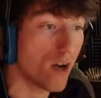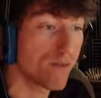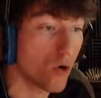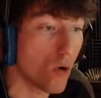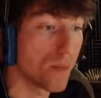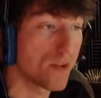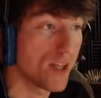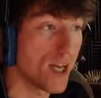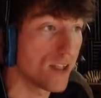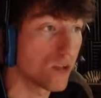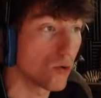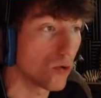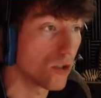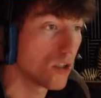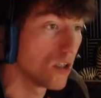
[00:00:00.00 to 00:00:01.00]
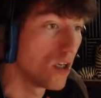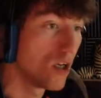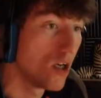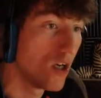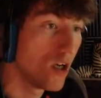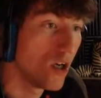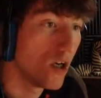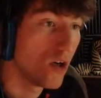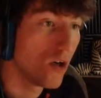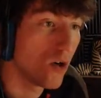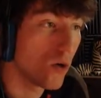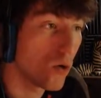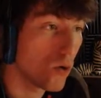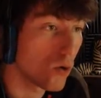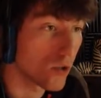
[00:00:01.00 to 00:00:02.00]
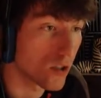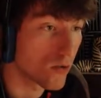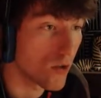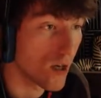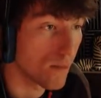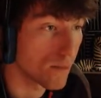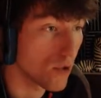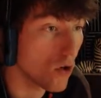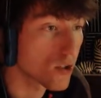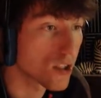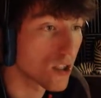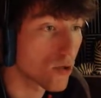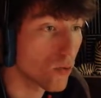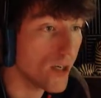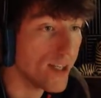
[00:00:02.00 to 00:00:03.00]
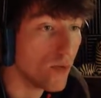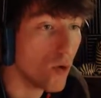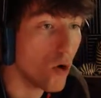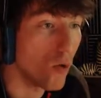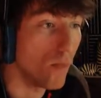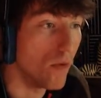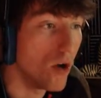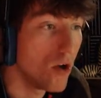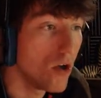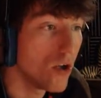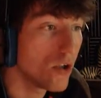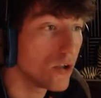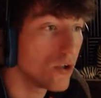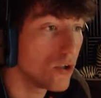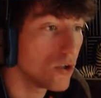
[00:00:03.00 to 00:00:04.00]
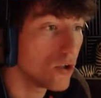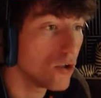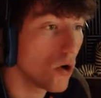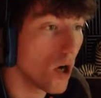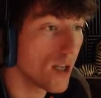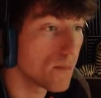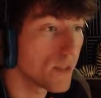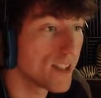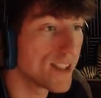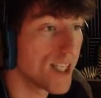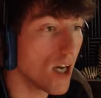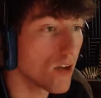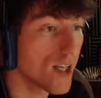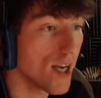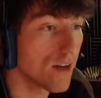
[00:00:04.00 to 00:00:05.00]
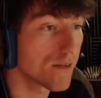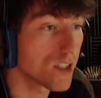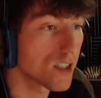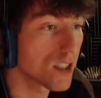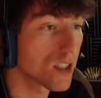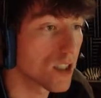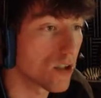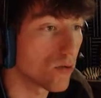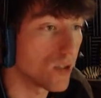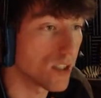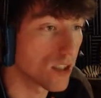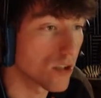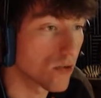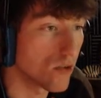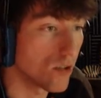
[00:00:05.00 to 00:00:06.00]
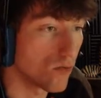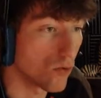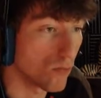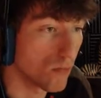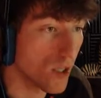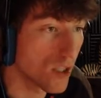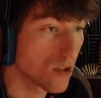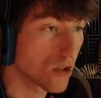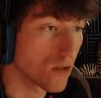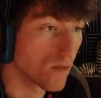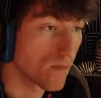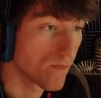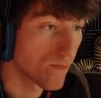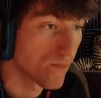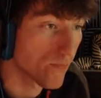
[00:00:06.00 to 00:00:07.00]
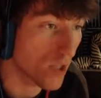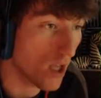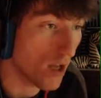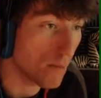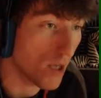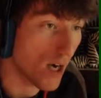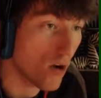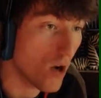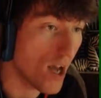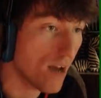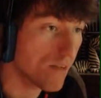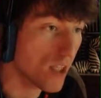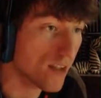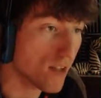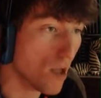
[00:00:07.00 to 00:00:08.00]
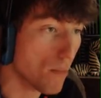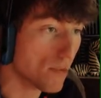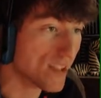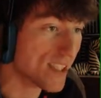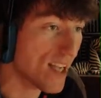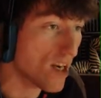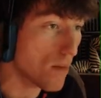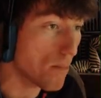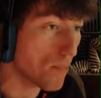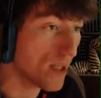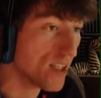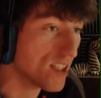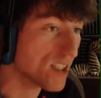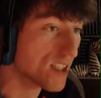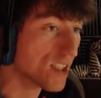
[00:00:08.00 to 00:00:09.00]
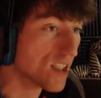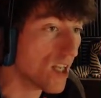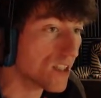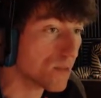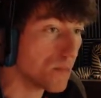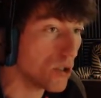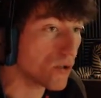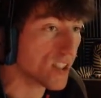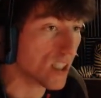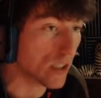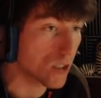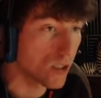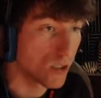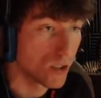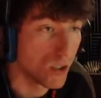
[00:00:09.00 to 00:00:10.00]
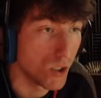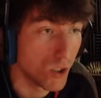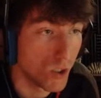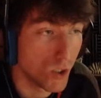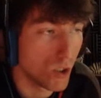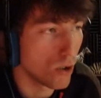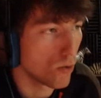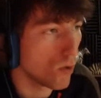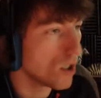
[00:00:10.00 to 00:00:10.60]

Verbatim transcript: to open that door. Holy crap. Oh, it's the green room. Yo, I'd be down to have this as a green screen room. Imagine. But I don't have that type of setup, and this is nice music. You are